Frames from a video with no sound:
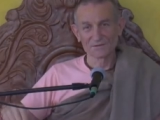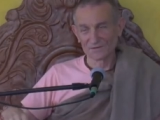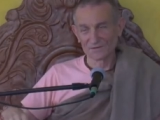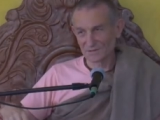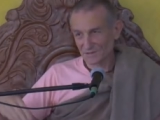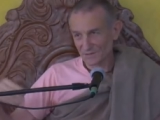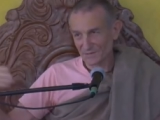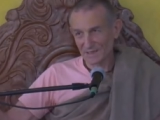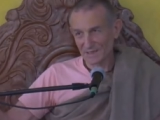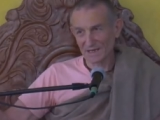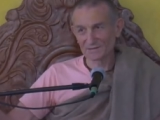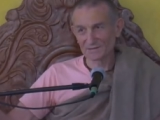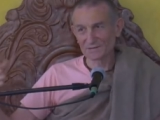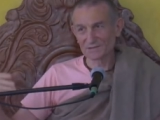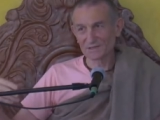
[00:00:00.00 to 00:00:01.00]
Krishna went
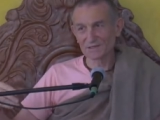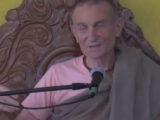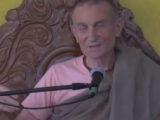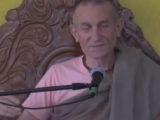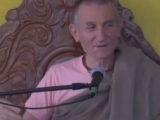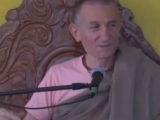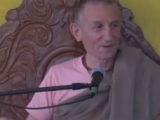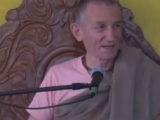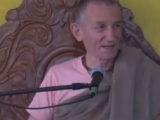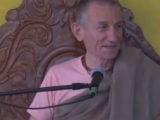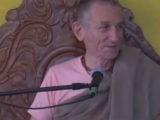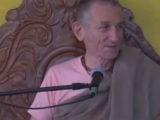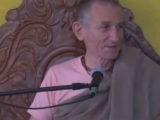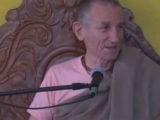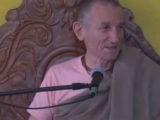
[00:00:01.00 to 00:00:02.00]
out to search for her. Why he
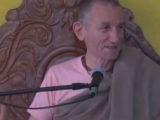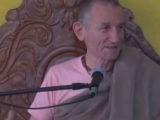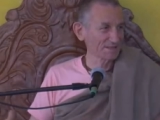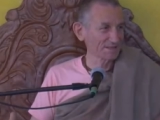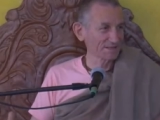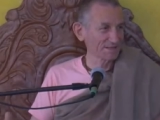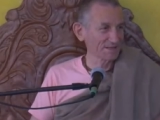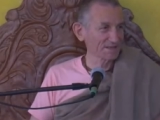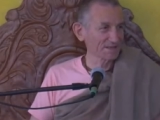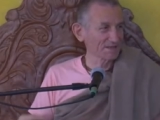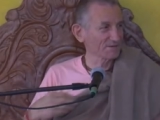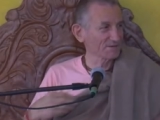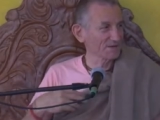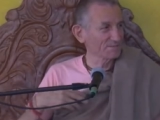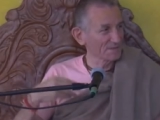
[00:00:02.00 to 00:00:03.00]
did that? He
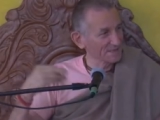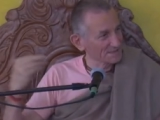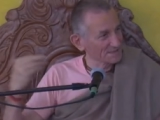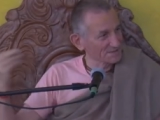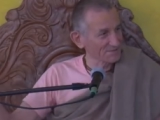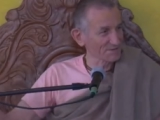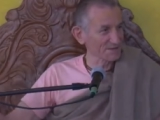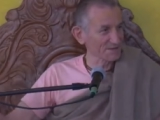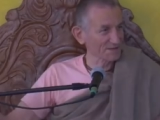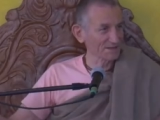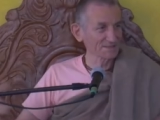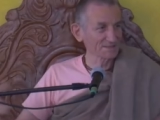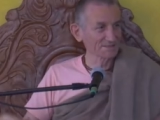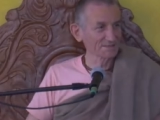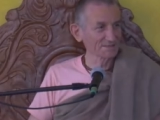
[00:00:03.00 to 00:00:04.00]
can create millions of
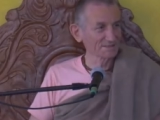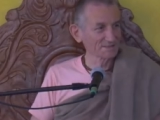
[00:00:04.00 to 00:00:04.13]
Radhas.